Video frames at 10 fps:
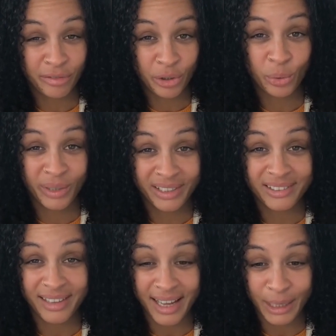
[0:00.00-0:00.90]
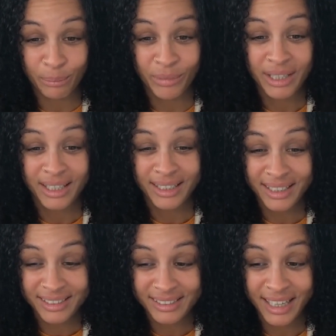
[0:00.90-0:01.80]
a few weeks' time, the
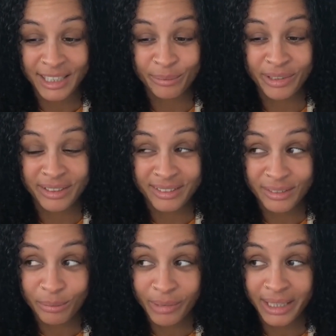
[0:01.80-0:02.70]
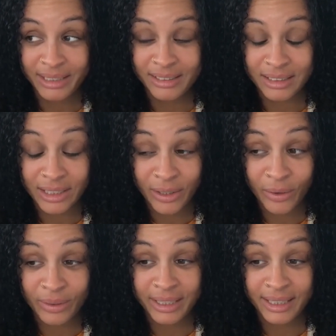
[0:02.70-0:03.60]
excitement might
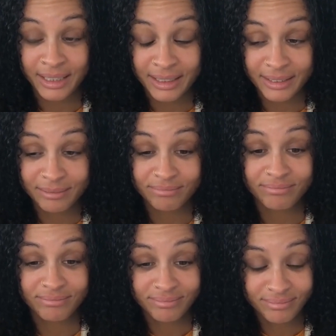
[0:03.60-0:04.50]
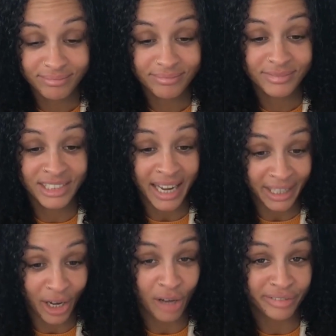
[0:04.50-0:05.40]
slowly
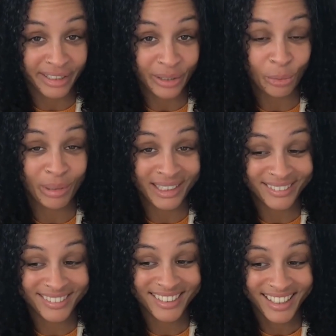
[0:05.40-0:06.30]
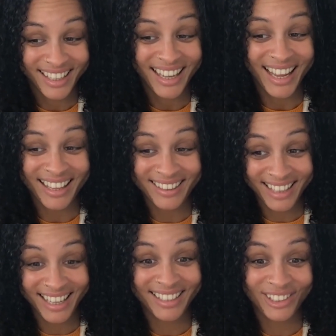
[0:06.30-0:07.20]
die off a little bit. And
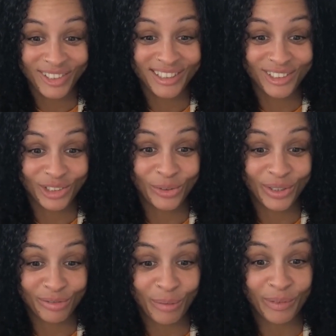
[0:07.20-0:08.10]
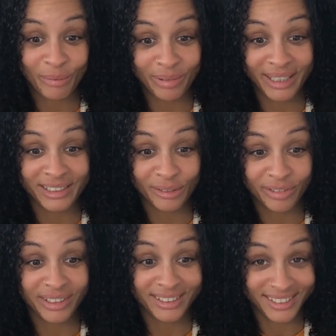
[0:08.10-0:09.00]
then you need to do it from the place
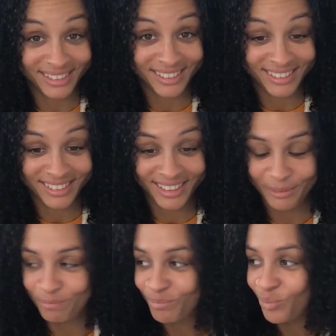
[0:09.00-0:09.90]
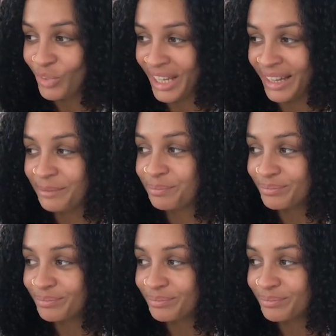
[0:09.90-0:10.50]
of consistency. Yeah.